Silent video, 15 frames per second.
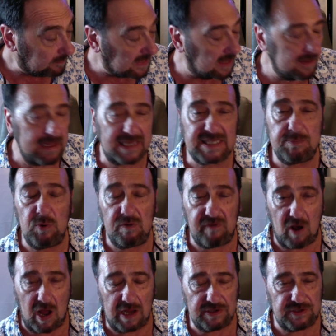Let's move
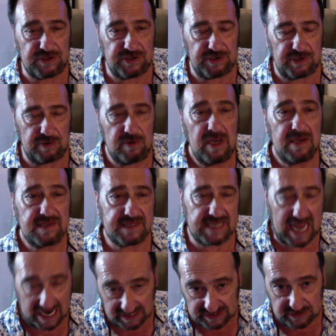on to
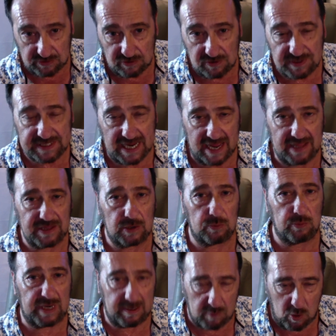Cy Snoodles and the
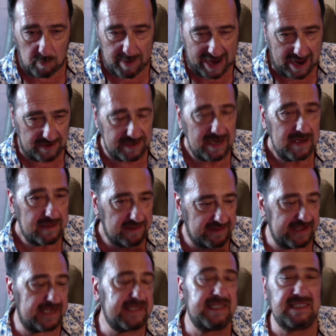Rebo Band.
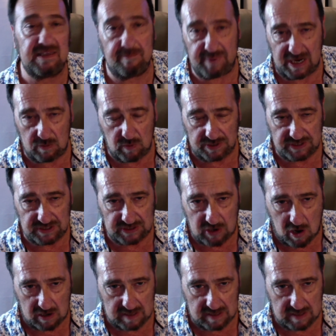This is a big one to talk